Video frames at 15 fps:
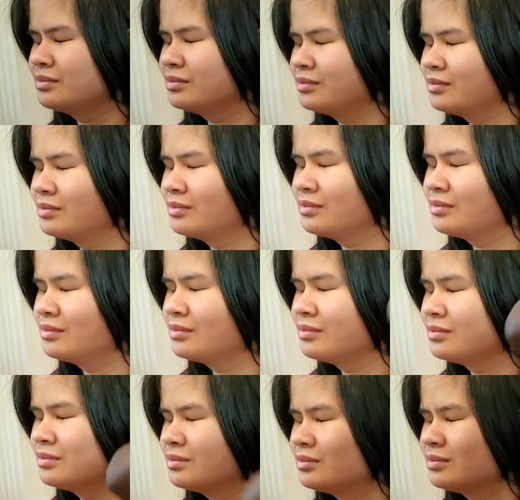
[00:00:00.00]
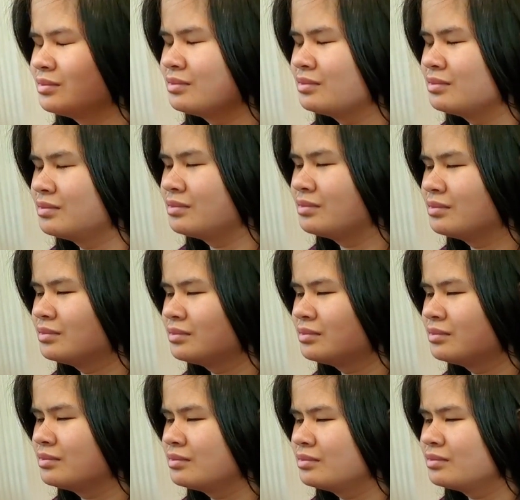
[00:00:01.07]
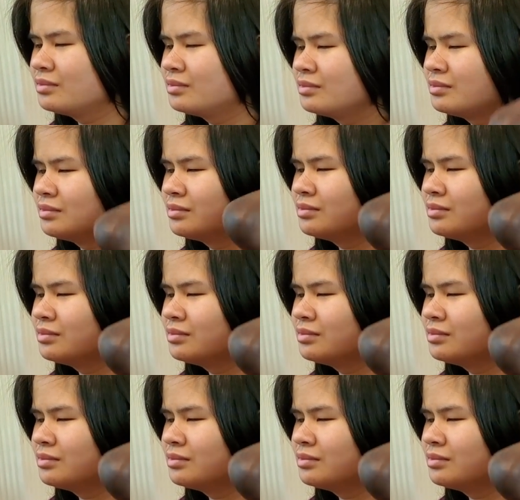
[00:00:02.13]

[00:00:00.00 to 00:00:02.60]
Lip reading: Nobody speaks.